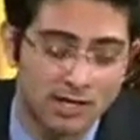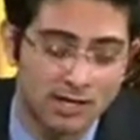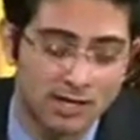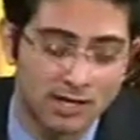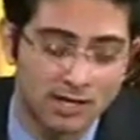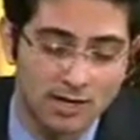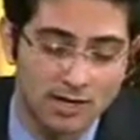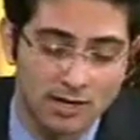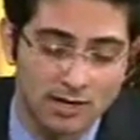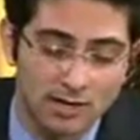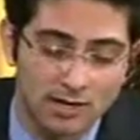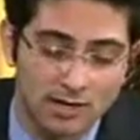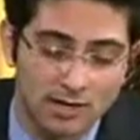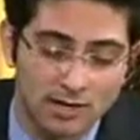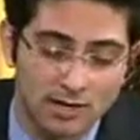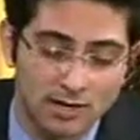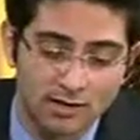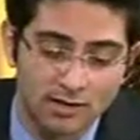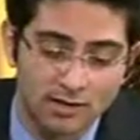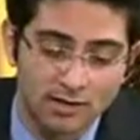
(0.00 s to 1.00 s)

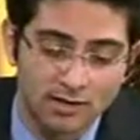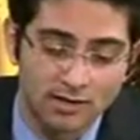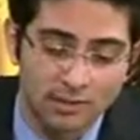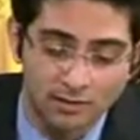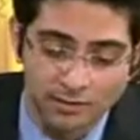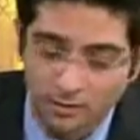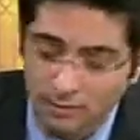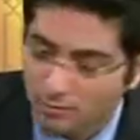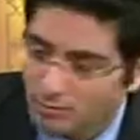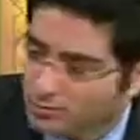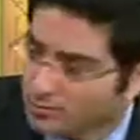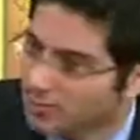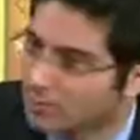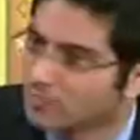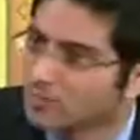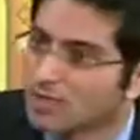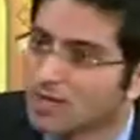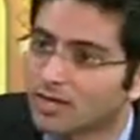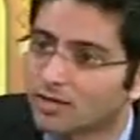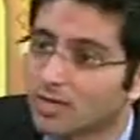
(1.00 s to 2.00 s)
it
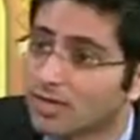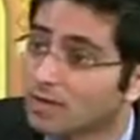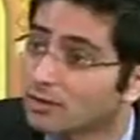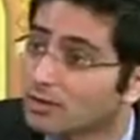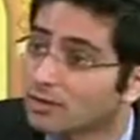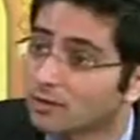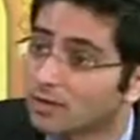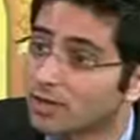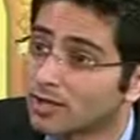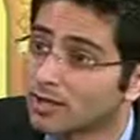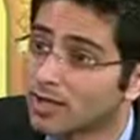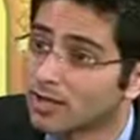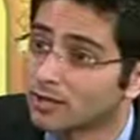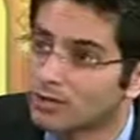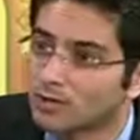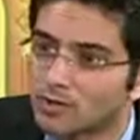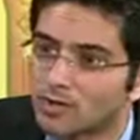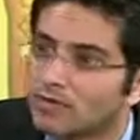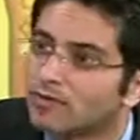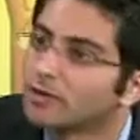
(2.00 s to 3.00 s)
seems like they should be allowed
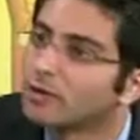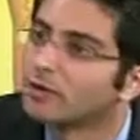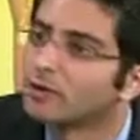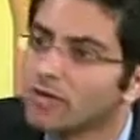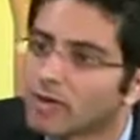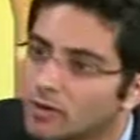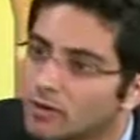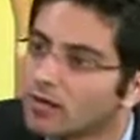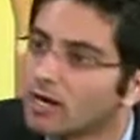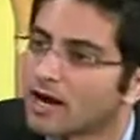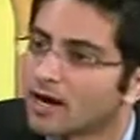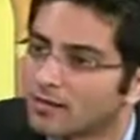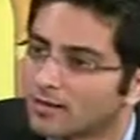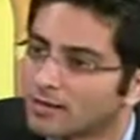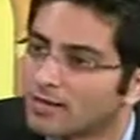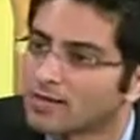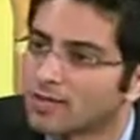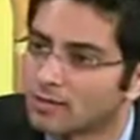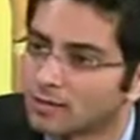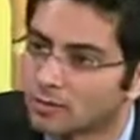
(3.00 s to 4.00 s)
to, even though they don't have a
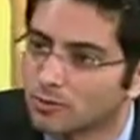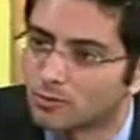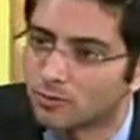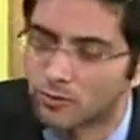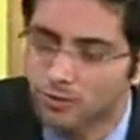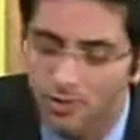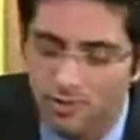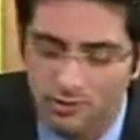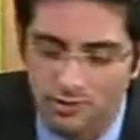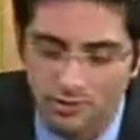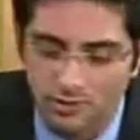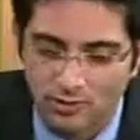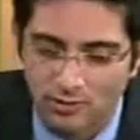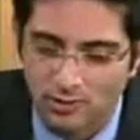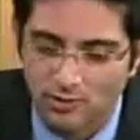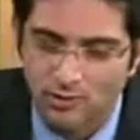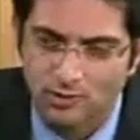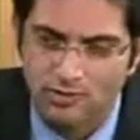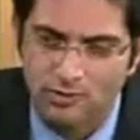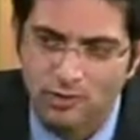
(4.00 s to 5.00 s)
sexual
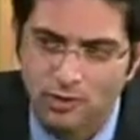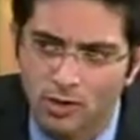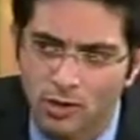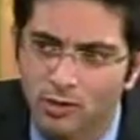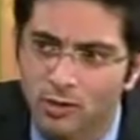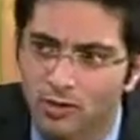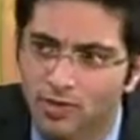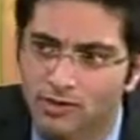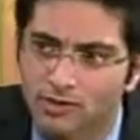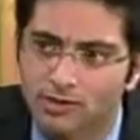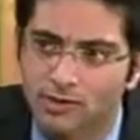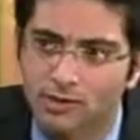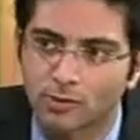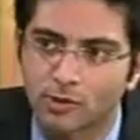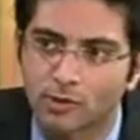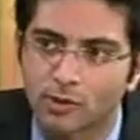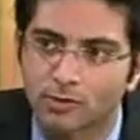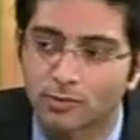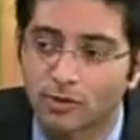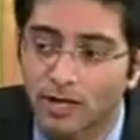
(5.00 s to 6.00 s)
relationship. There's no reason that
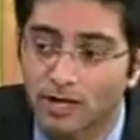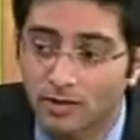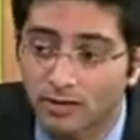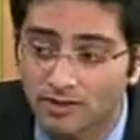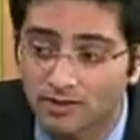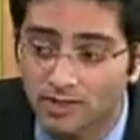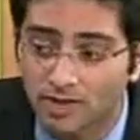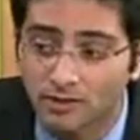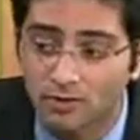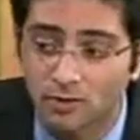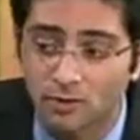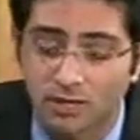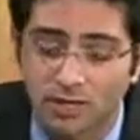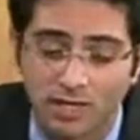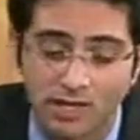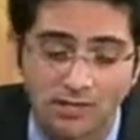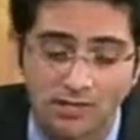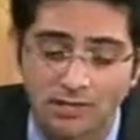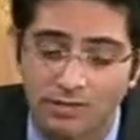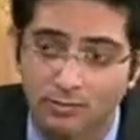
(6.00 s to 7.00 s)
would apply to the sexual
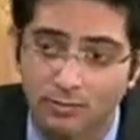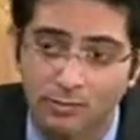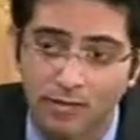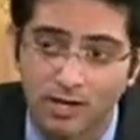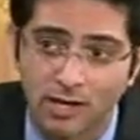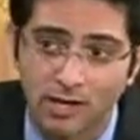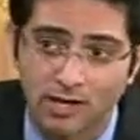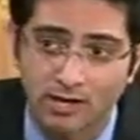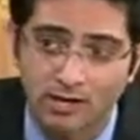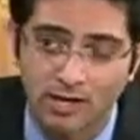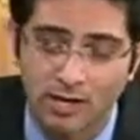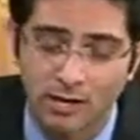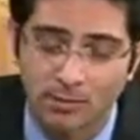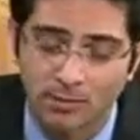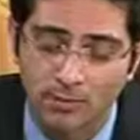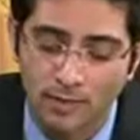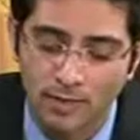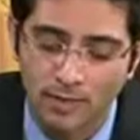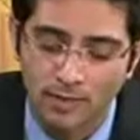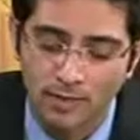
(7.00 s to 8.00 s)
case but not
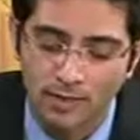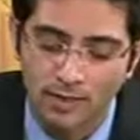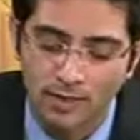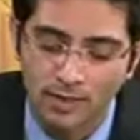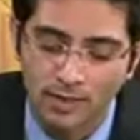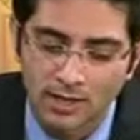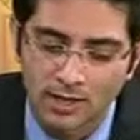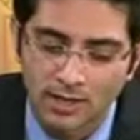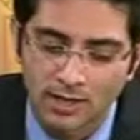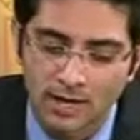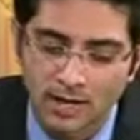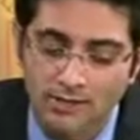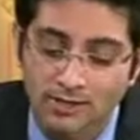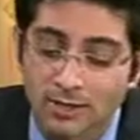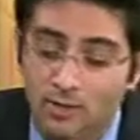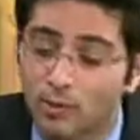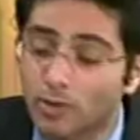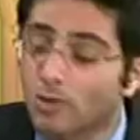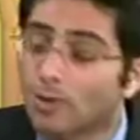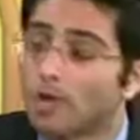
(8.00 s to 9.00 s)
them. And
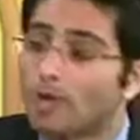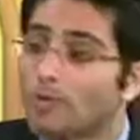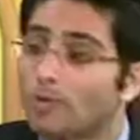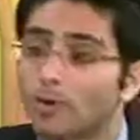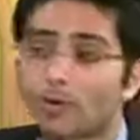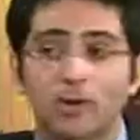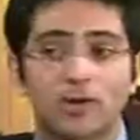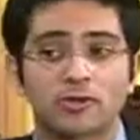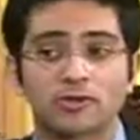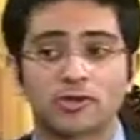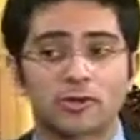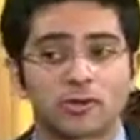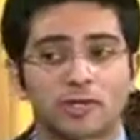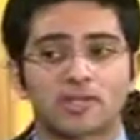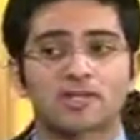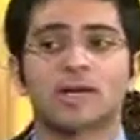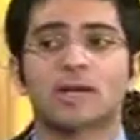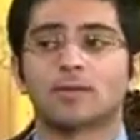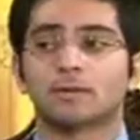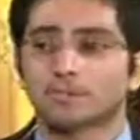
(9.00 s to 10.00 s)
so we made a proposal and we
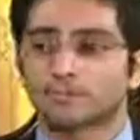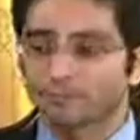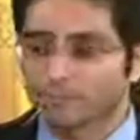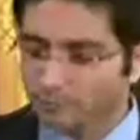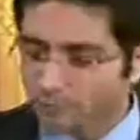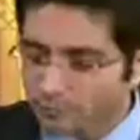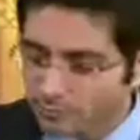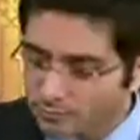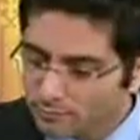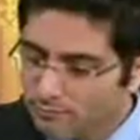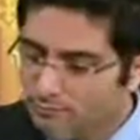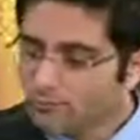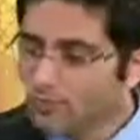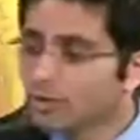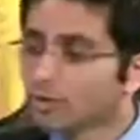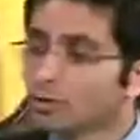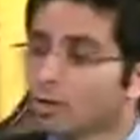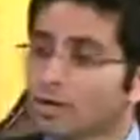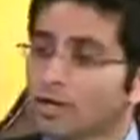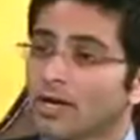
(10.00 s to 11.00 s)
said,
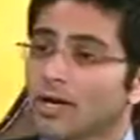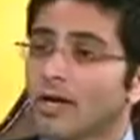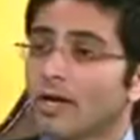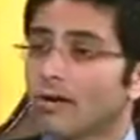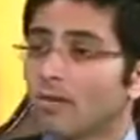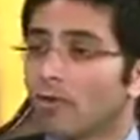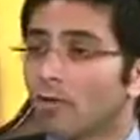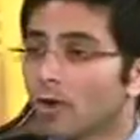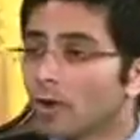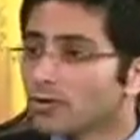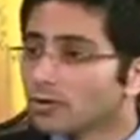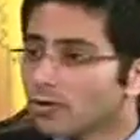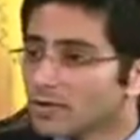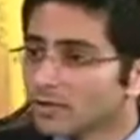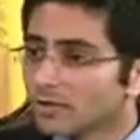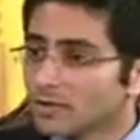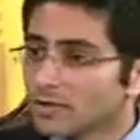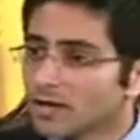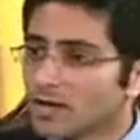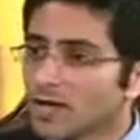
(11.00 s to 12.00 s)
look, most
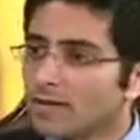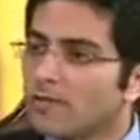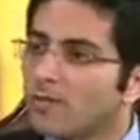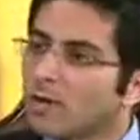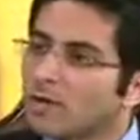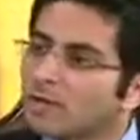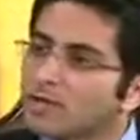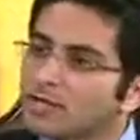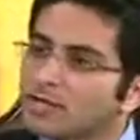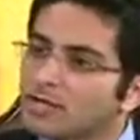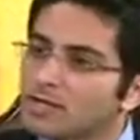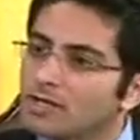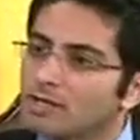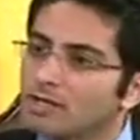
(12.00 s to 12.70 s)
of the time, most of these